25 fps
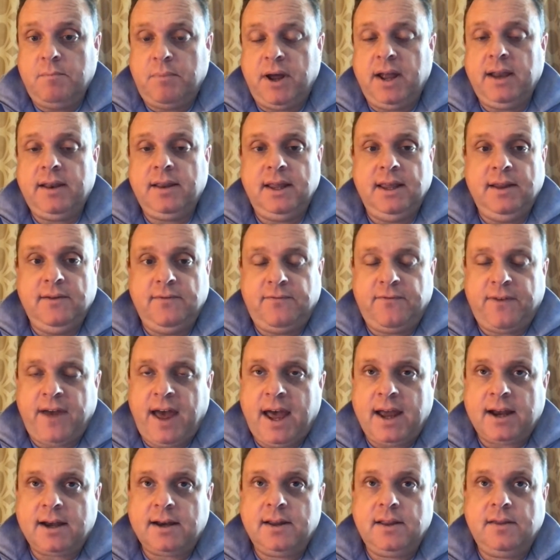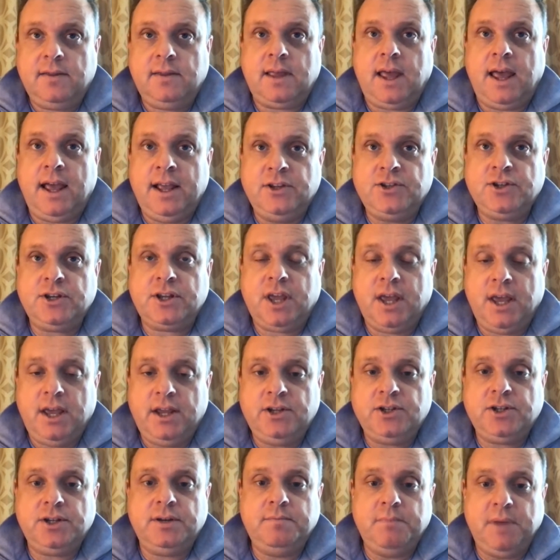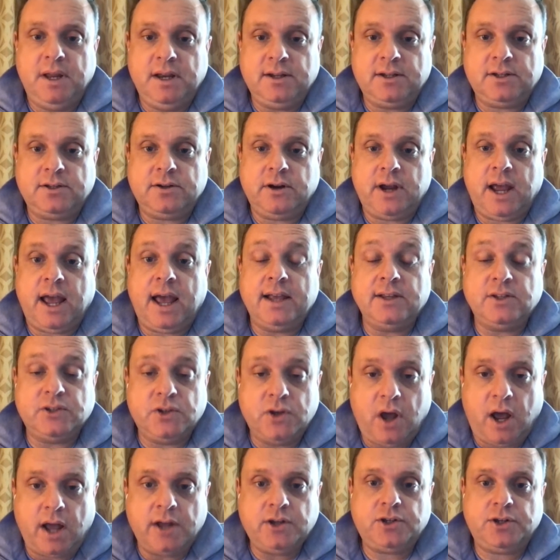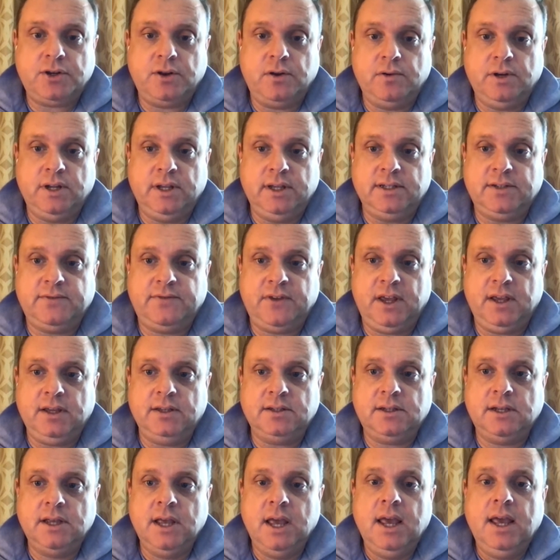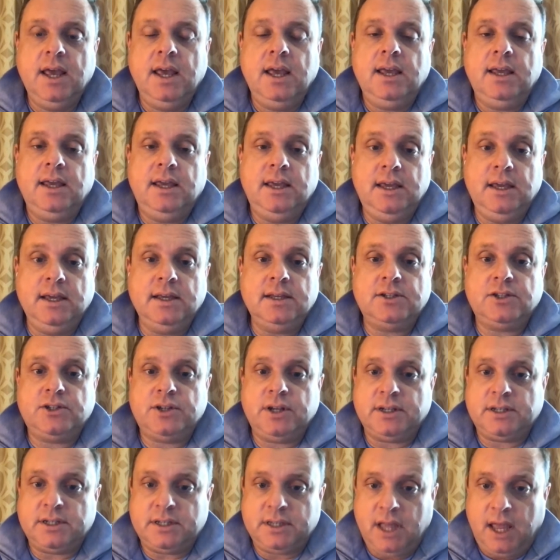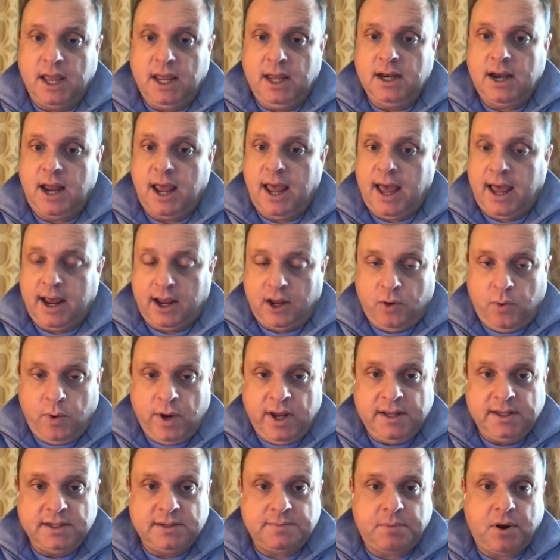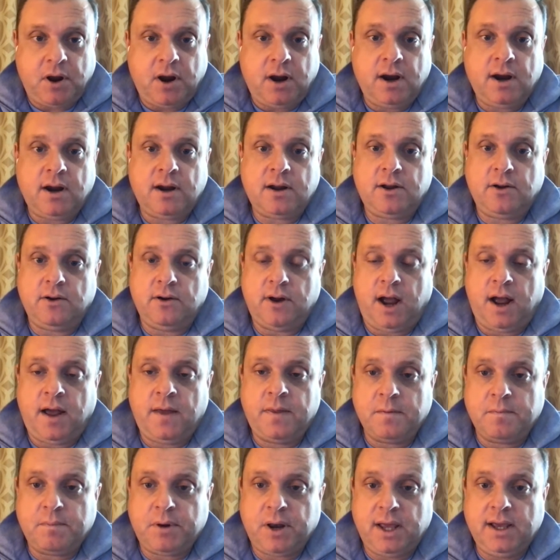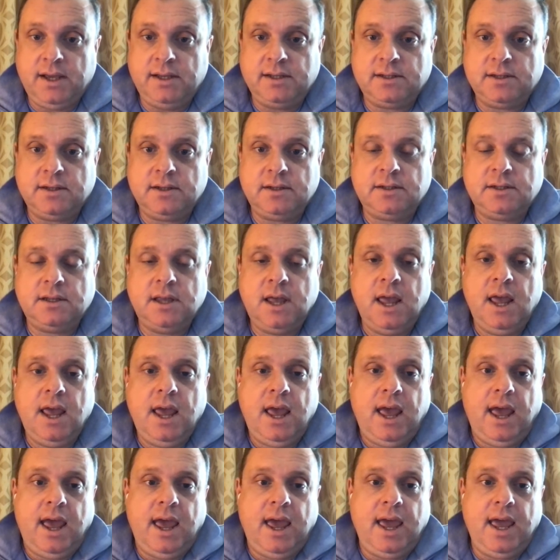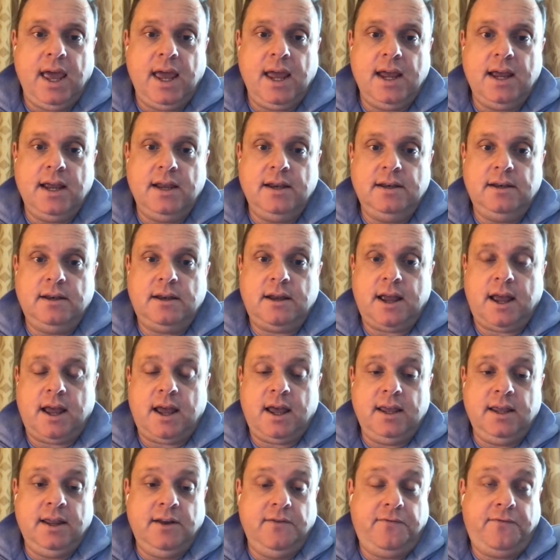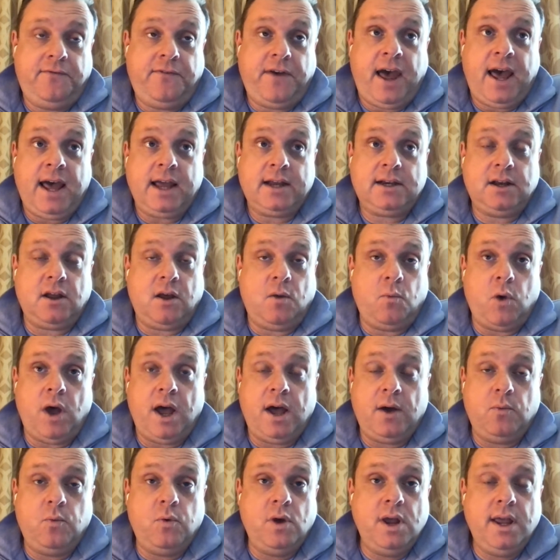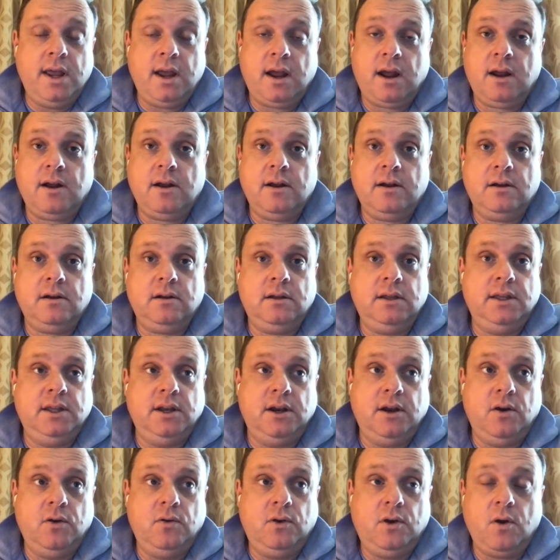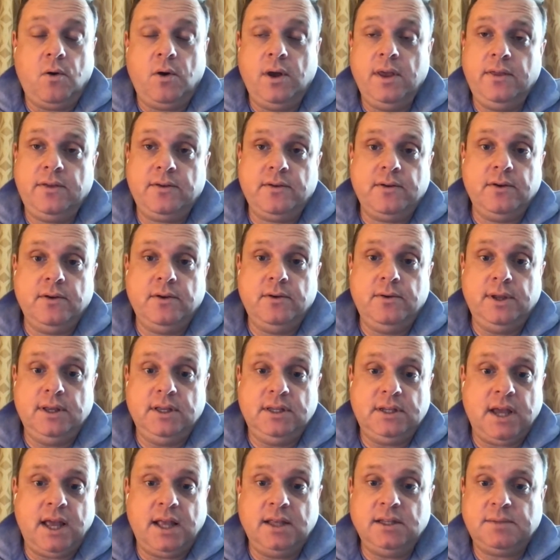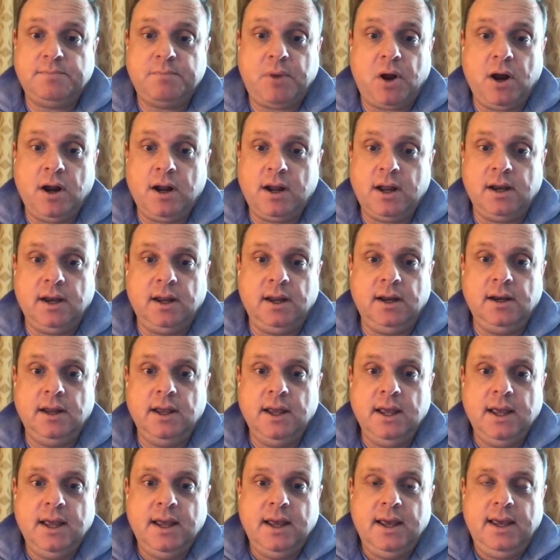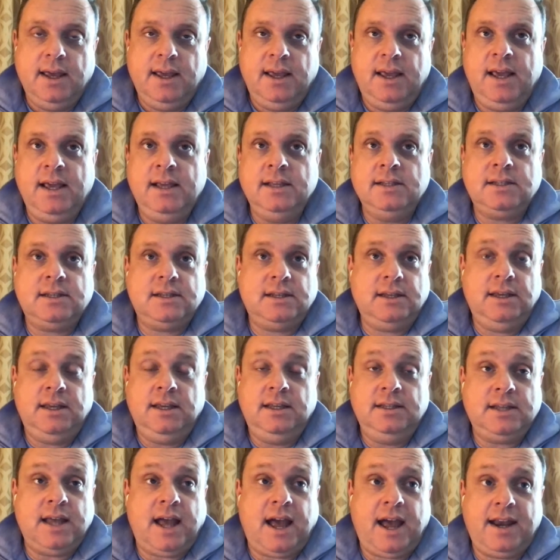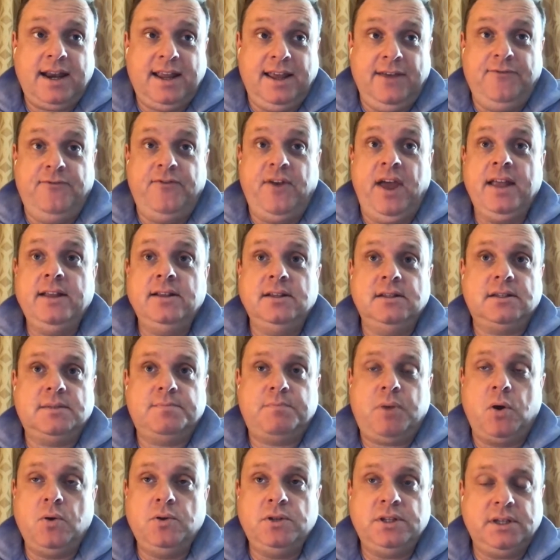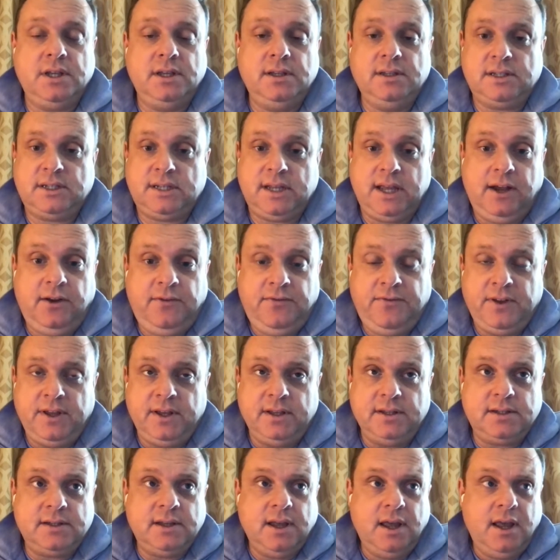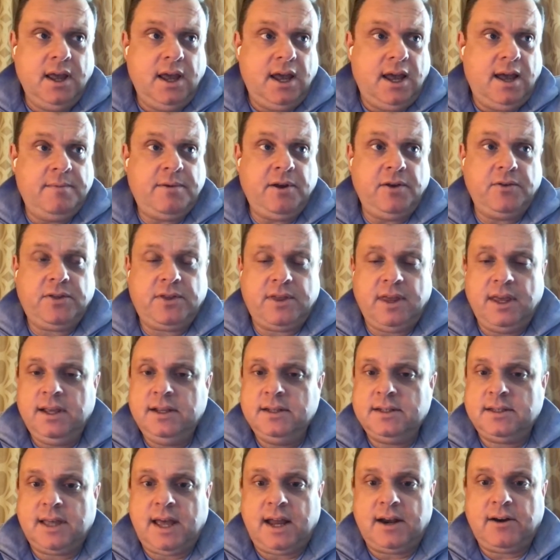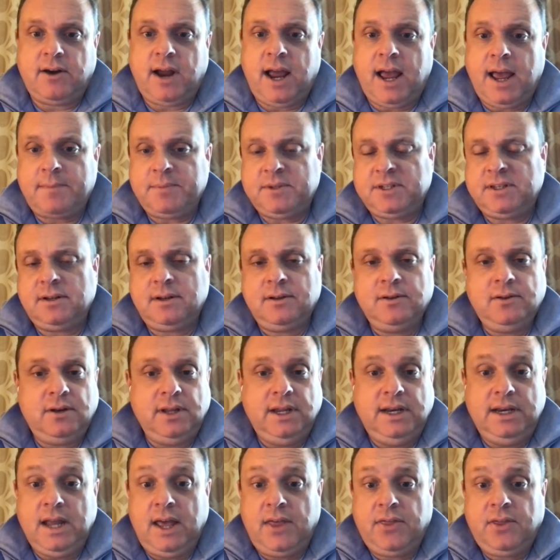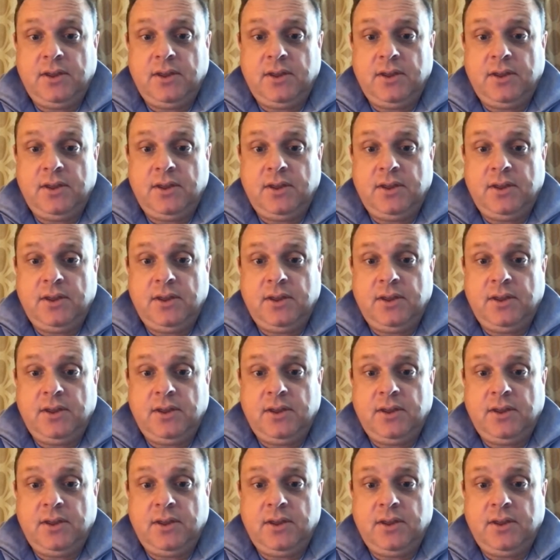But in fact, the education minister has not shown his face. He is just staying at Queen's Park or other places. And in fact, while we are, going through intense bargaining, he's at events posting selfies about things that are absolutely